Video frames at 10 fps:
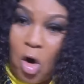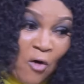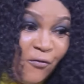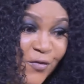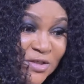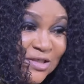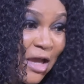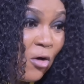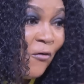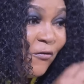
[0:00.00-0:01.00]

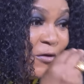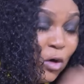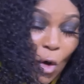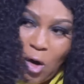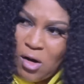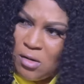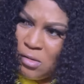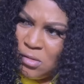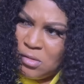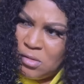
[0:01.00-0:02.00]
Officer of
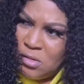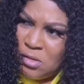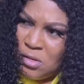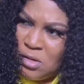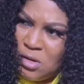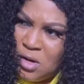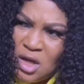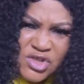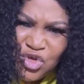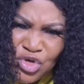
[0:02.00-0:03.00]
law.
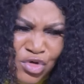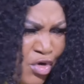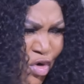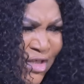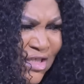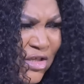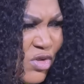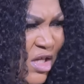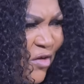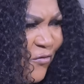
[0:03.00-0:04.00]
Do you know you
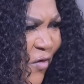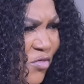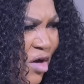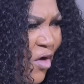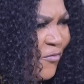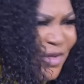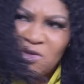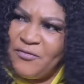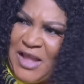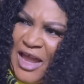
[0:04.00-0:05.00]
insulted the federal
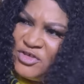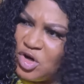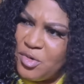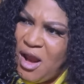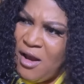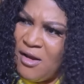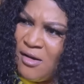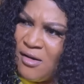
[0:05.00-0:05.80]
government of Nigeria?